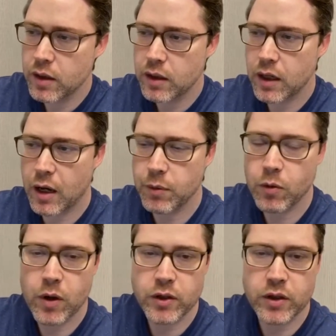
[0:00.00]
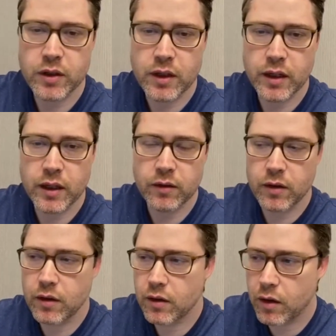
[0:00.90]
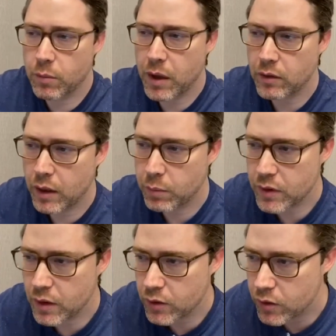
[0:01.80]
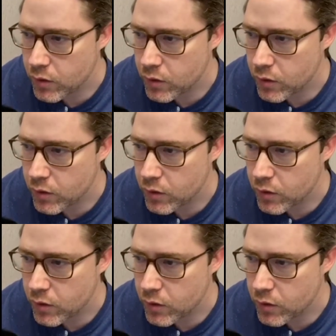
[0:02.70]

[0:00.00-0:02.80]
common questions I get about liposuction.